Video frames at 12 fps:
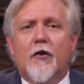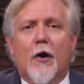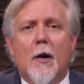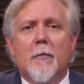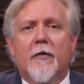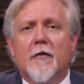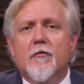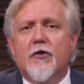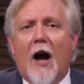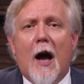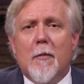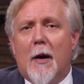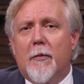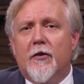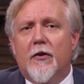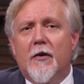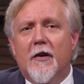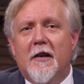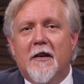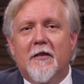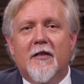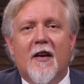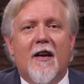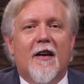in terms of job
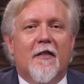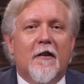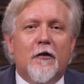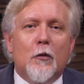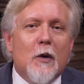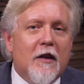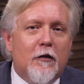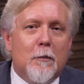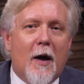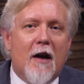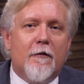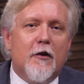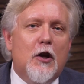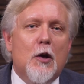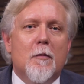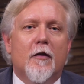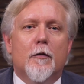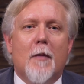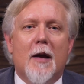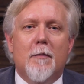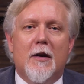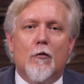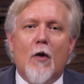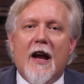opportunities, the sweet spot for humans might
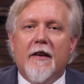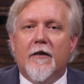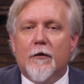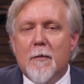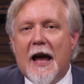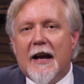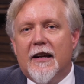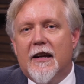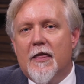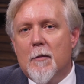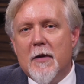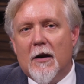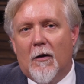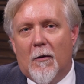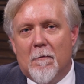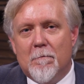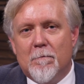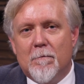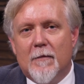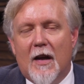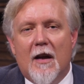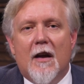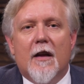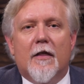be right smack in the middle.
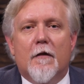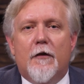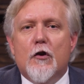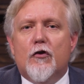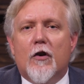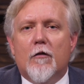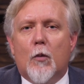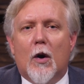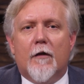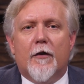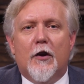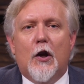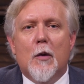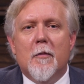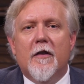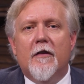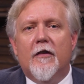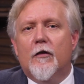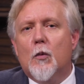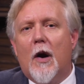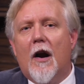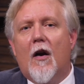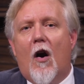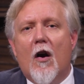The future of work for humans is
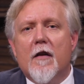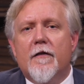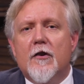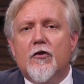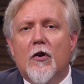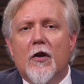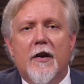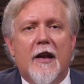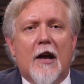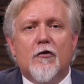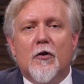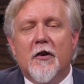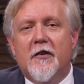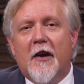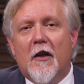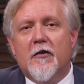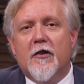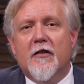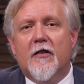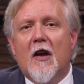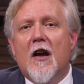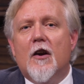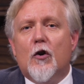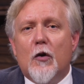where artificial and natural intelligence,
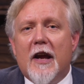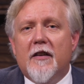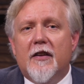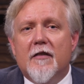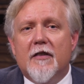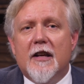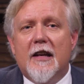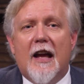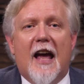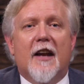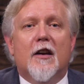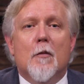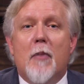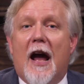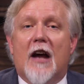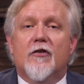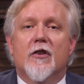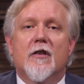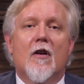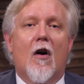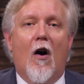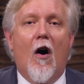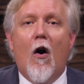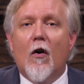creativity, and compassion
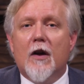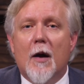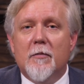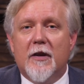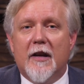all come